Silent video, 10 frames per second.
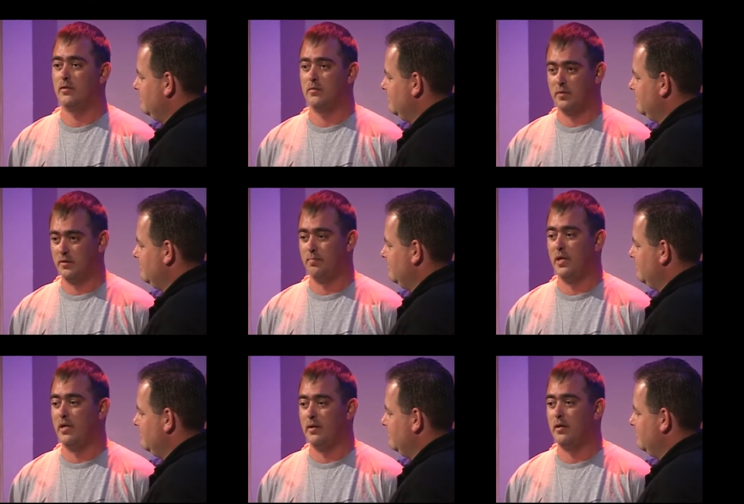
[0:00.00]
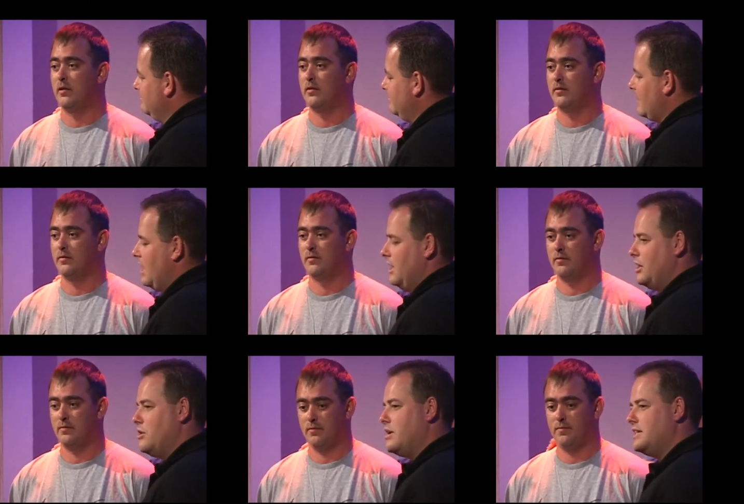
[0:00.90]
Speaker 1: just being here.
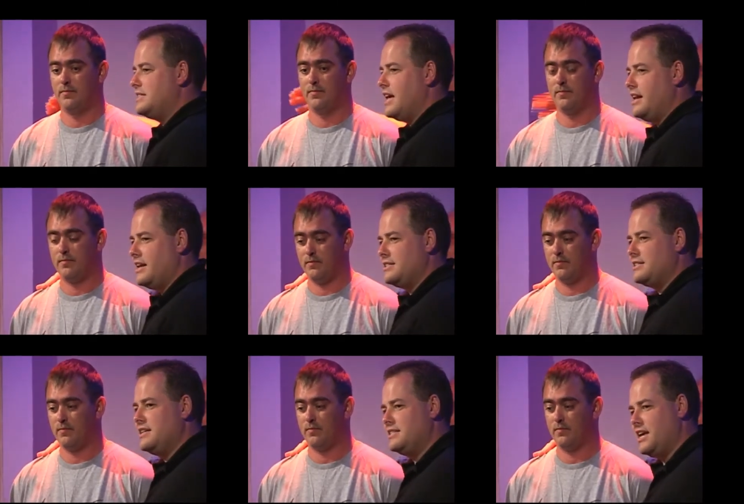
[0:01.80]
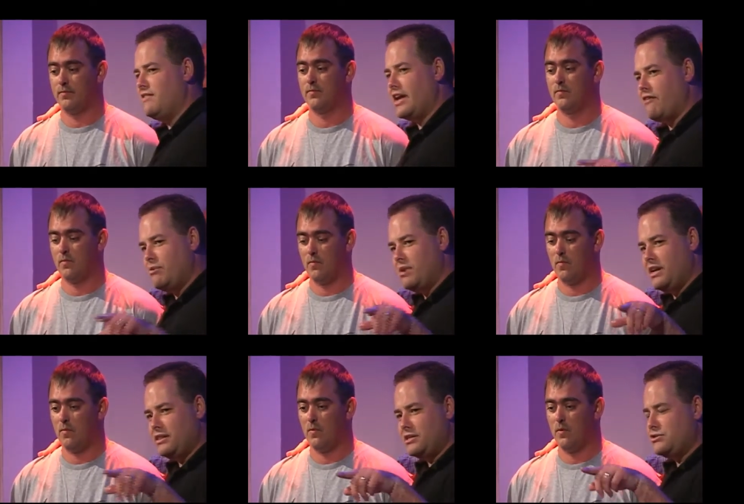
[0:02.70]
Speaker 2: You know what he's saying is, is he's giving
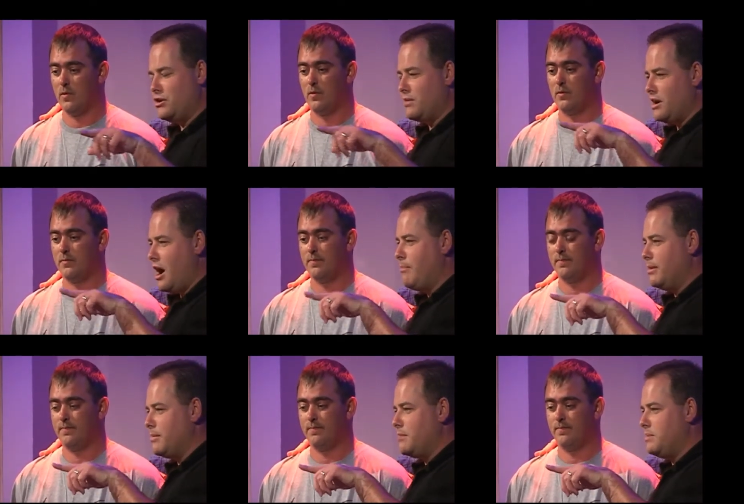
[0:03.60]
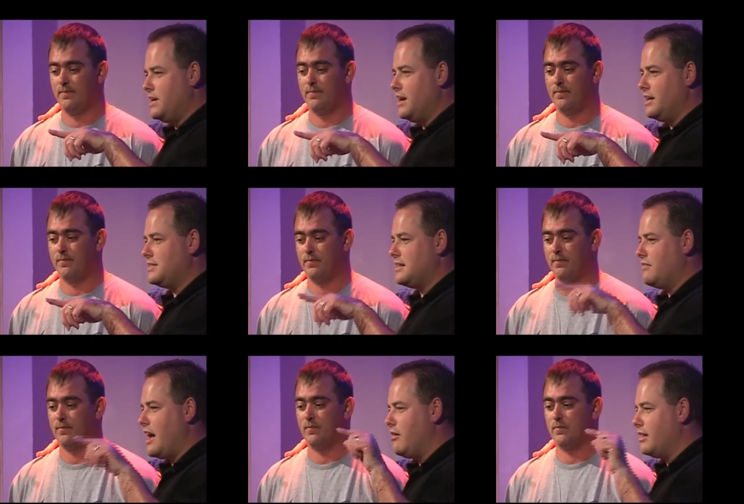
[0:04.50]
everybody in this room a compliment because
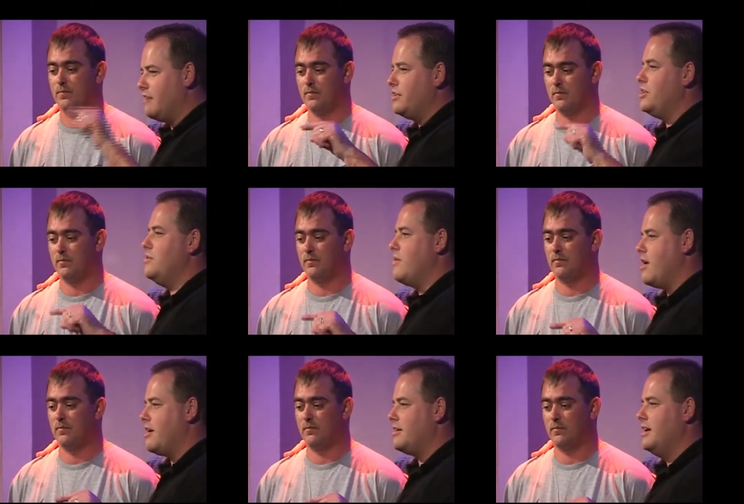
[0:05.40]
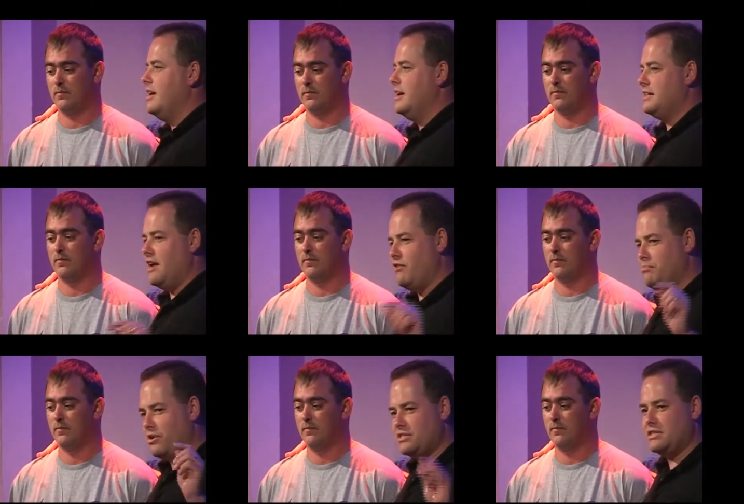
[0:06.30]
of how loving you are to every
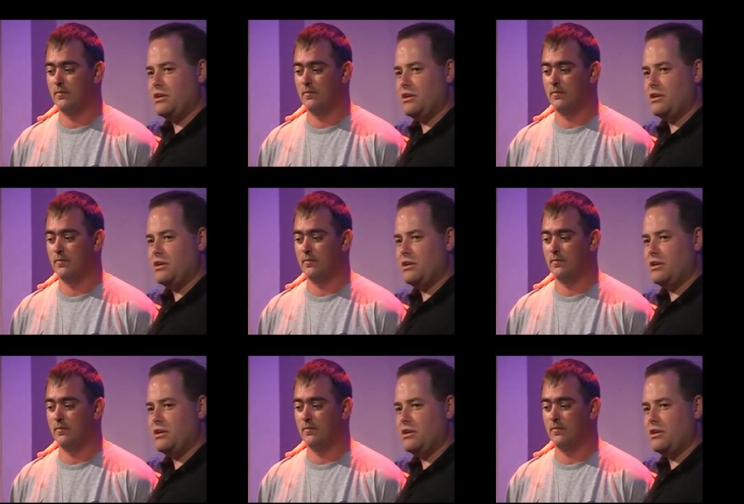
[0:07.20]
person that